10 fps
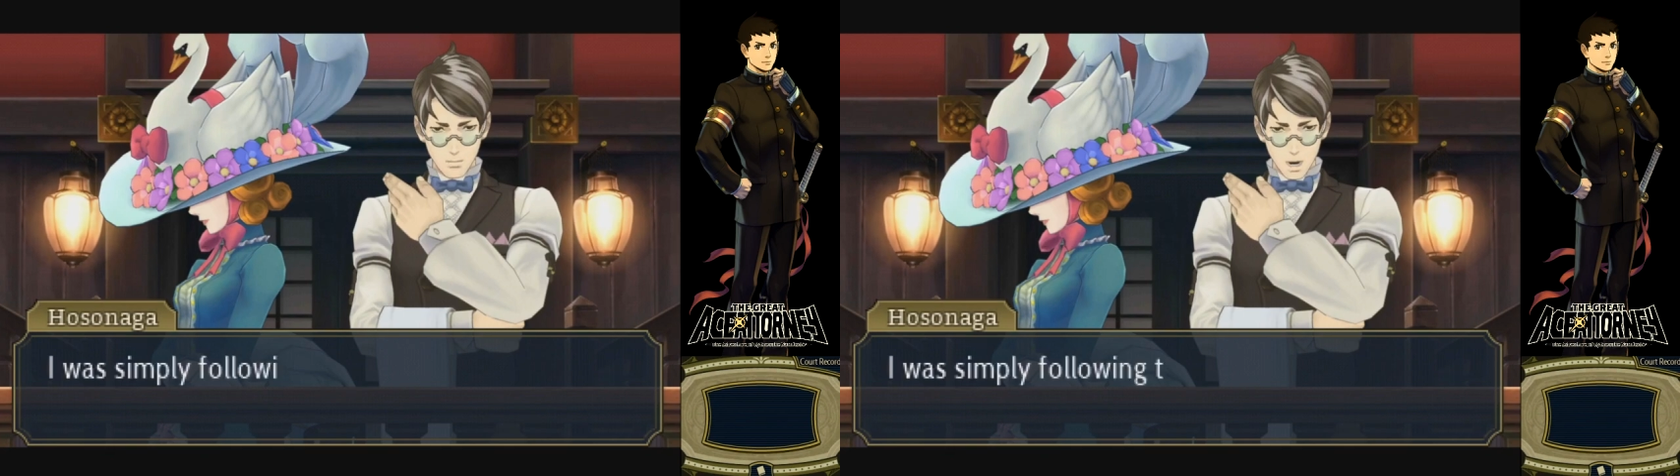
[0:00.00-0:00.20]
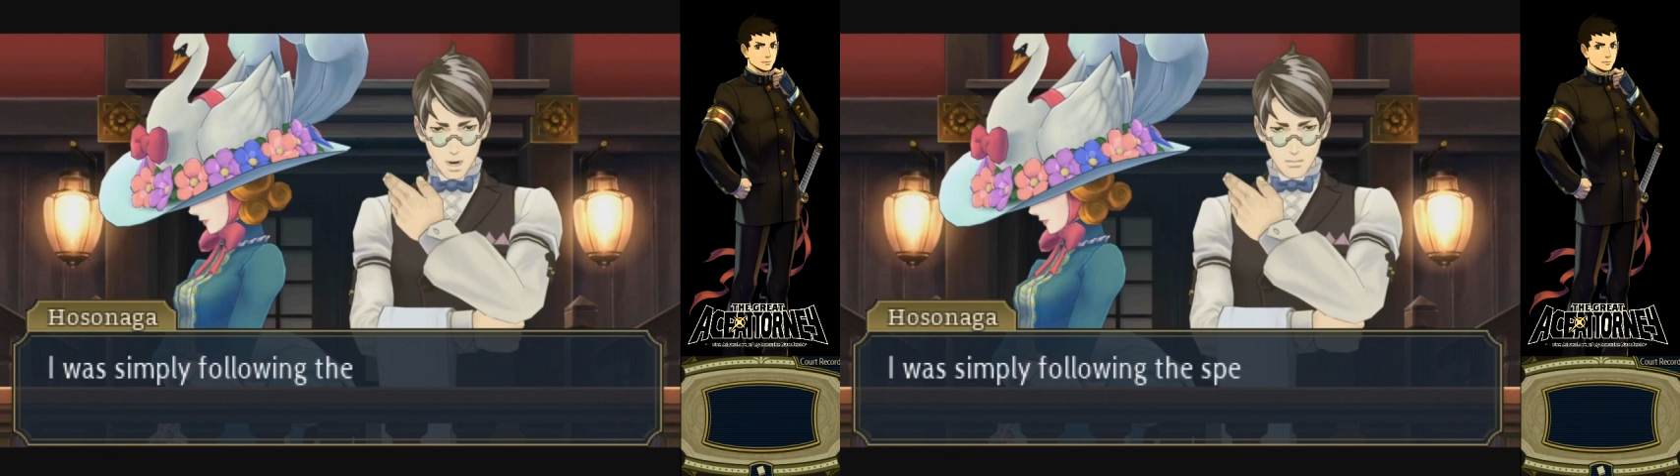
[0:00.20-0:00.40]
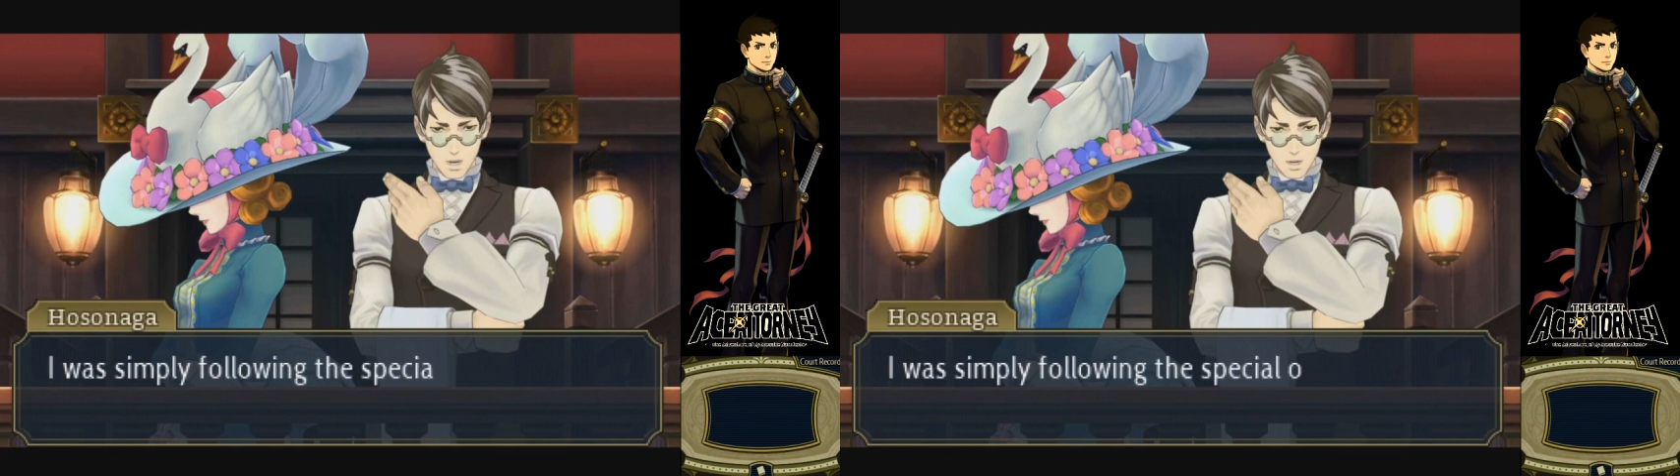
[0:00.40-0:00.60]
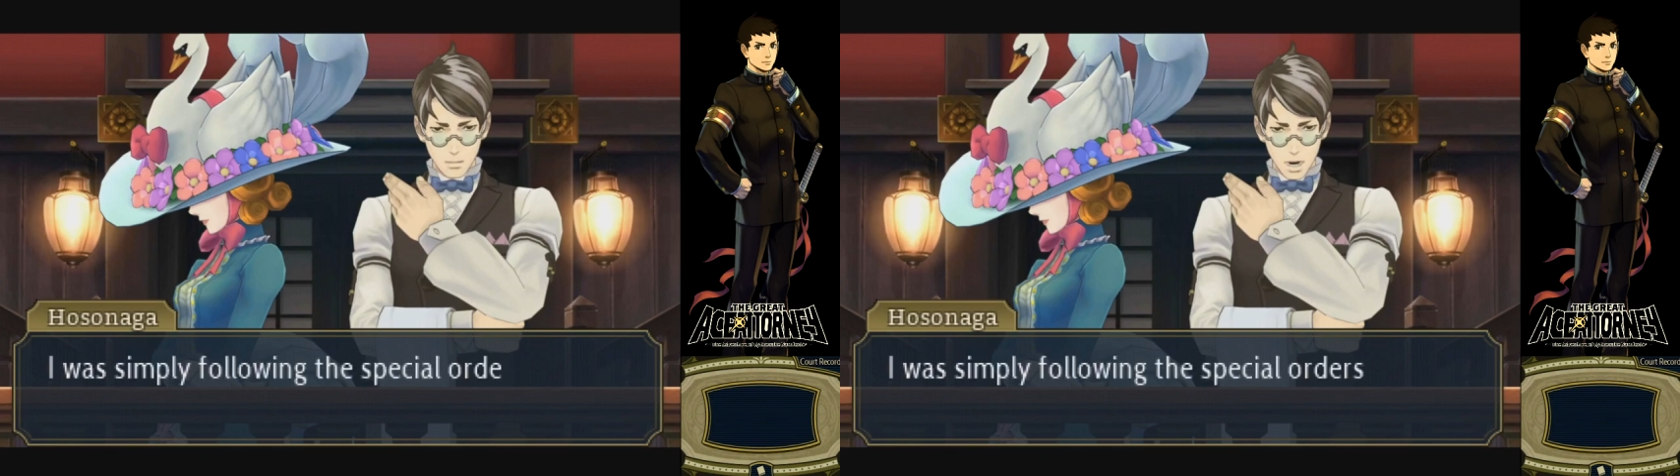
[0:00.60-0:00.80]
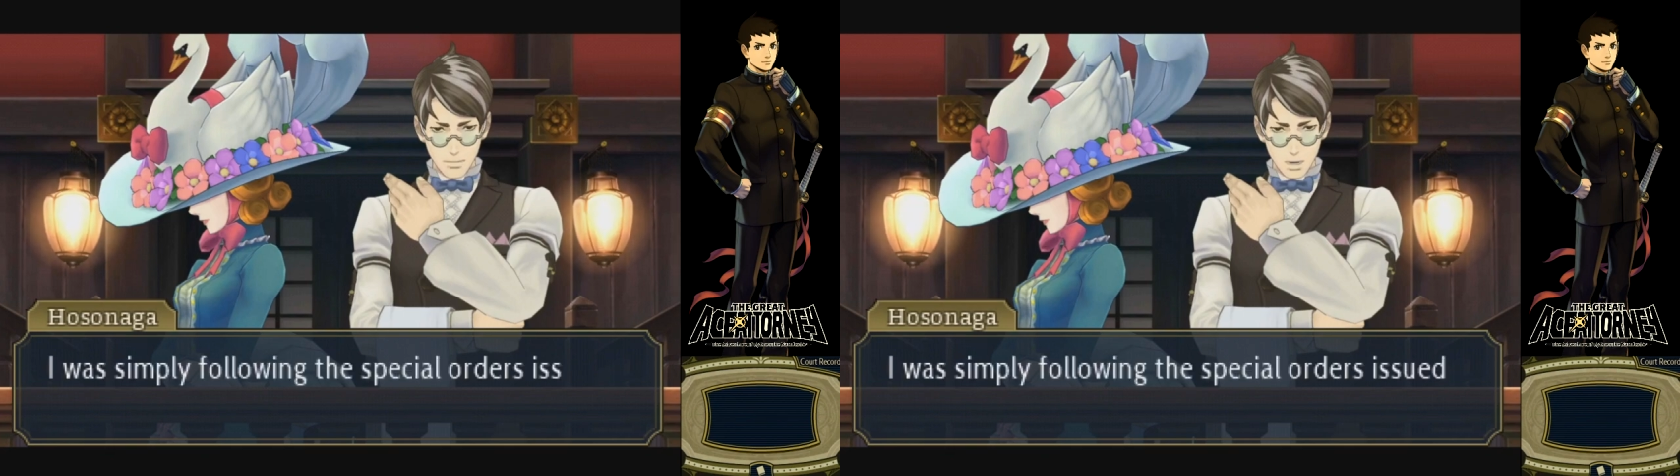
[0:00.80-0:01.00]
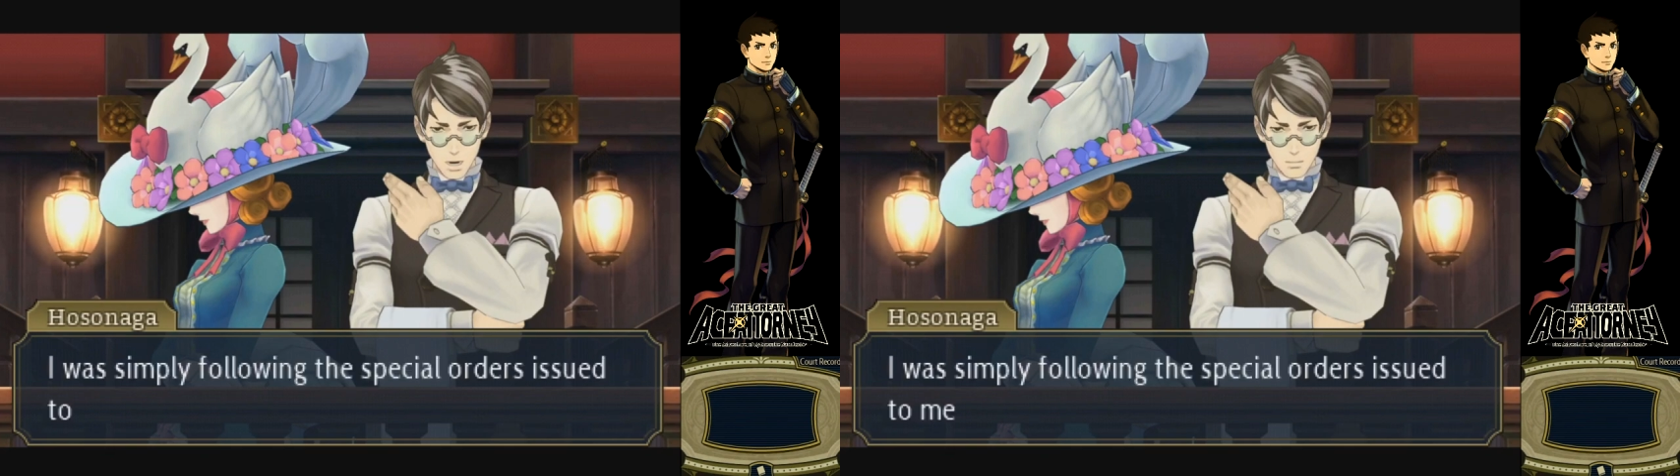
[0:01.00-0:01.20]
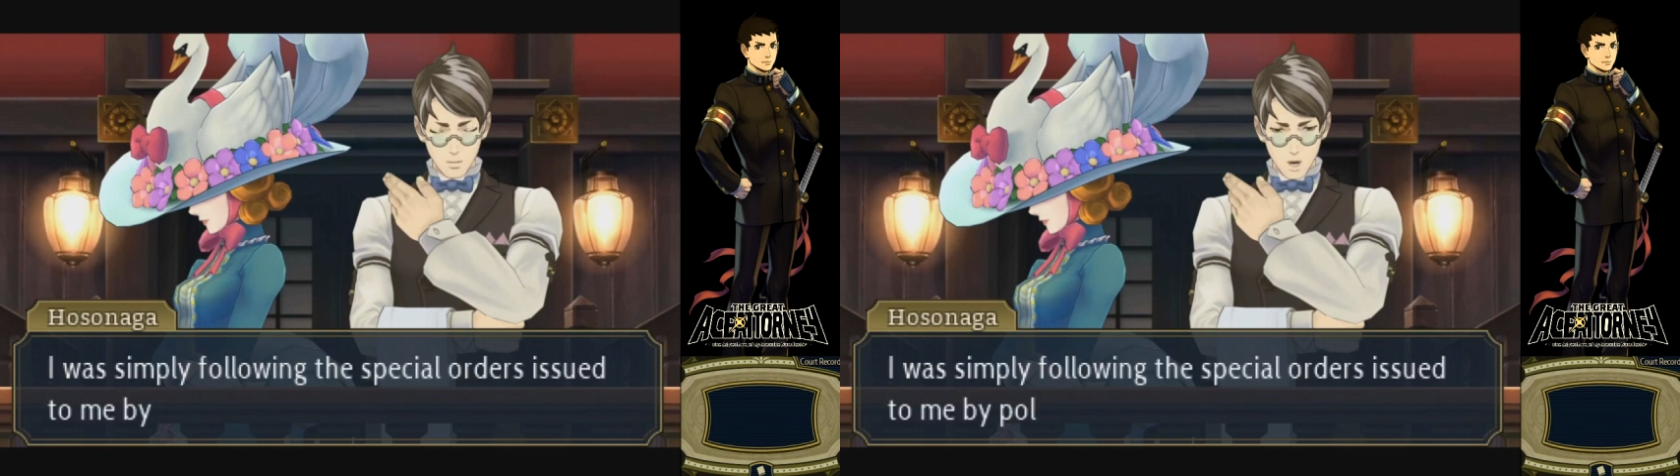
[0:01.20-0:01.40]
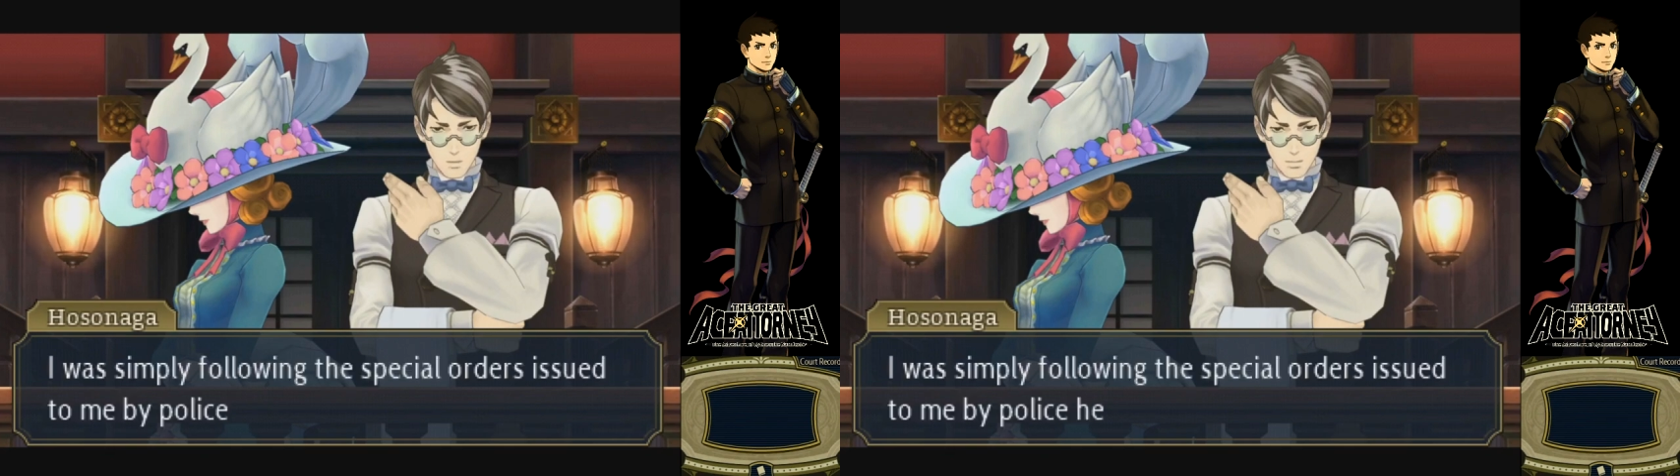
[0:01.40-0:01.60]
I was simply following the special
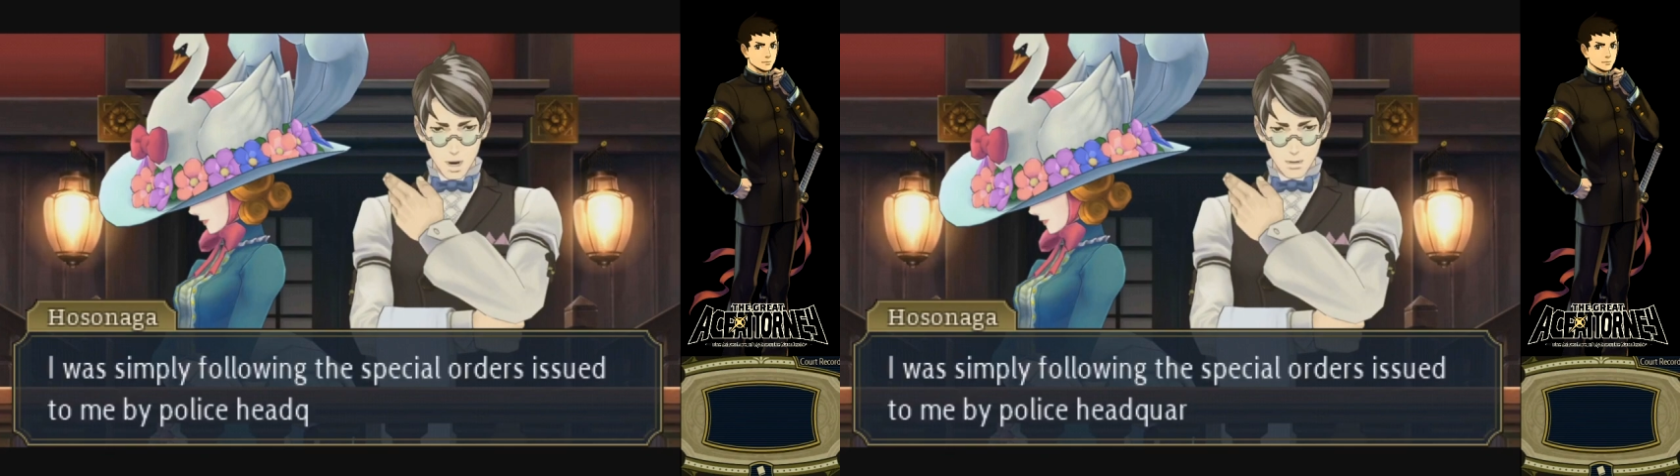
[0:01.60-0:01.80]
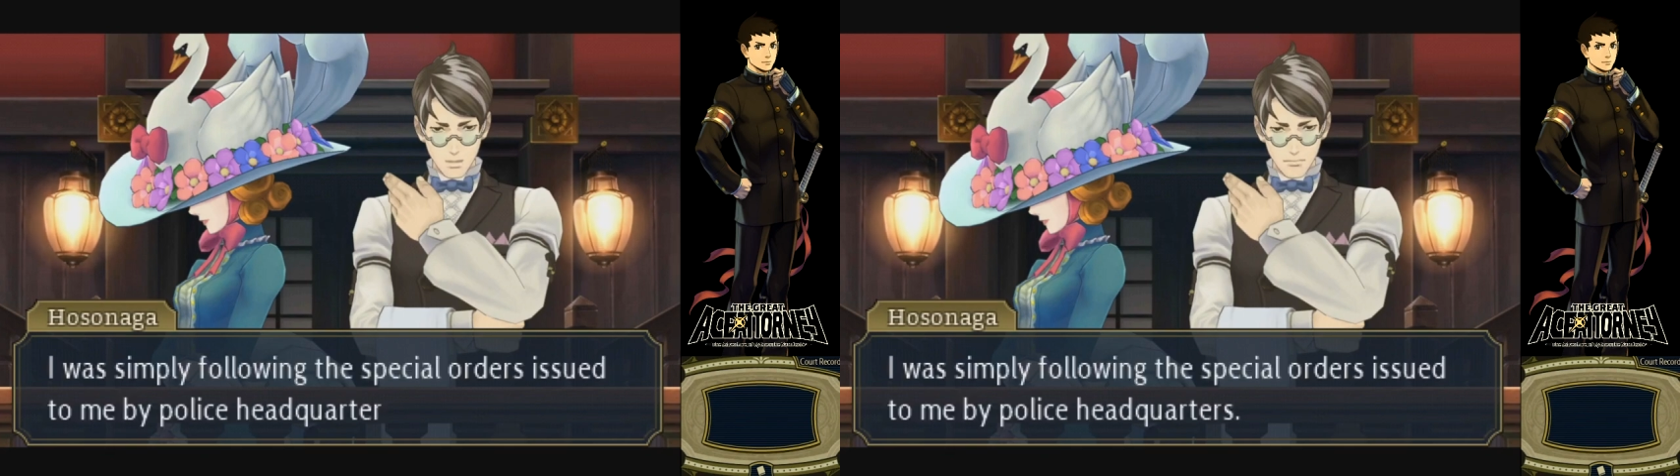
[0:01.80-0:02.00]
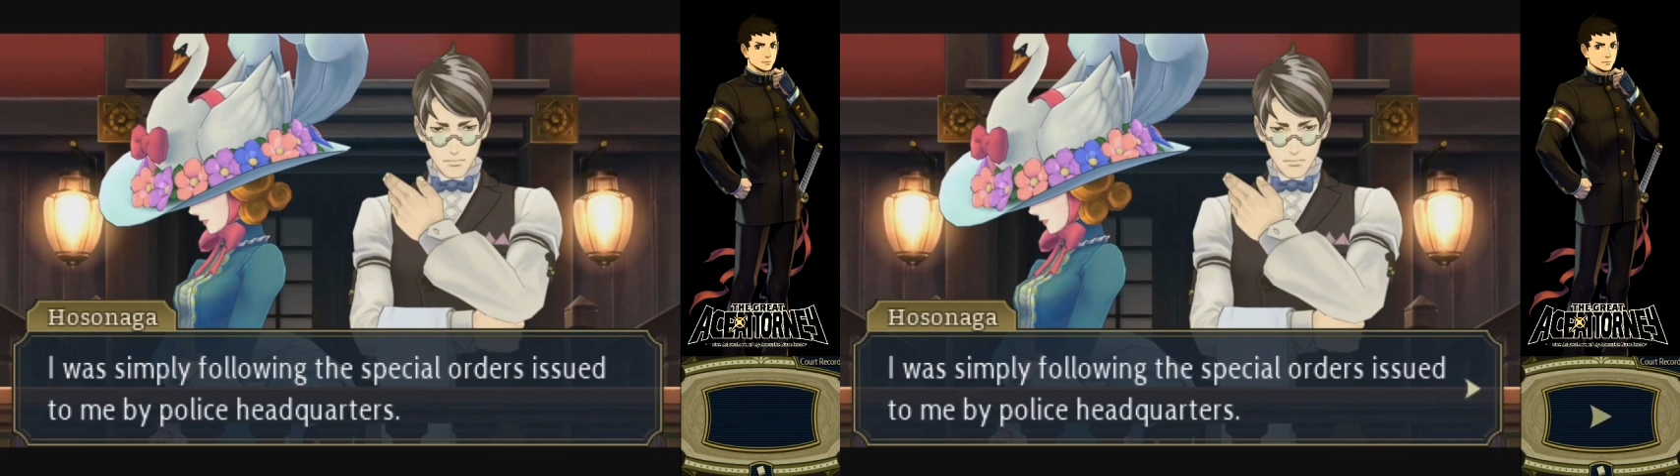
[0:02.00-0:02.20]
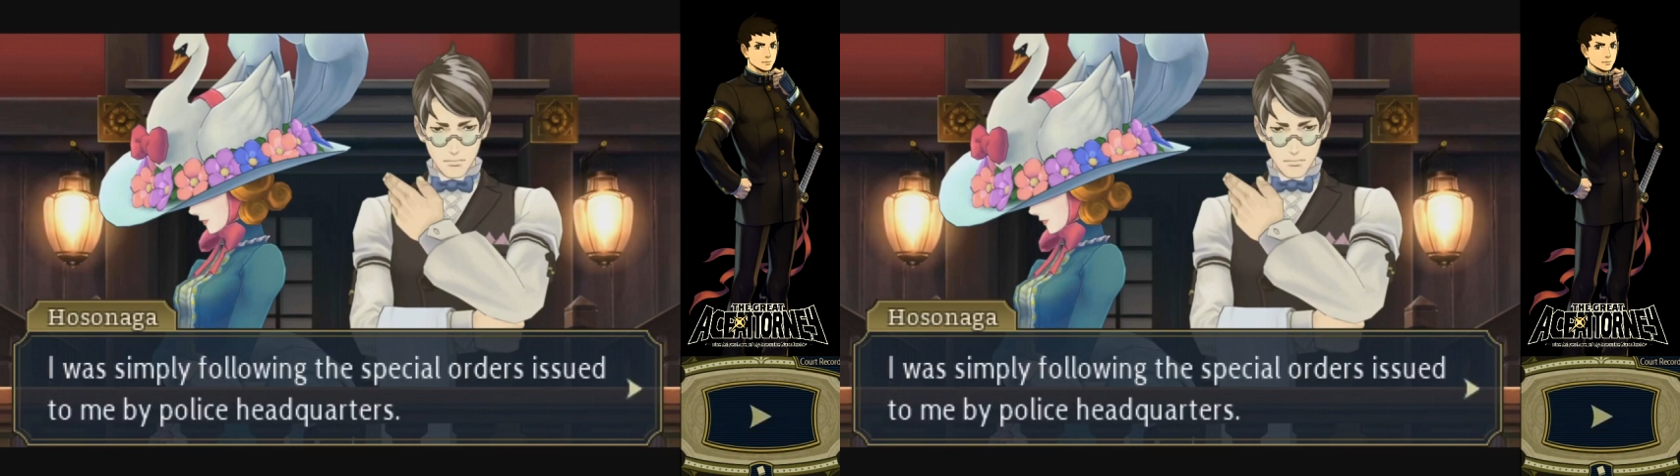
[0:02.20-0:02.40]
orders issued to me by police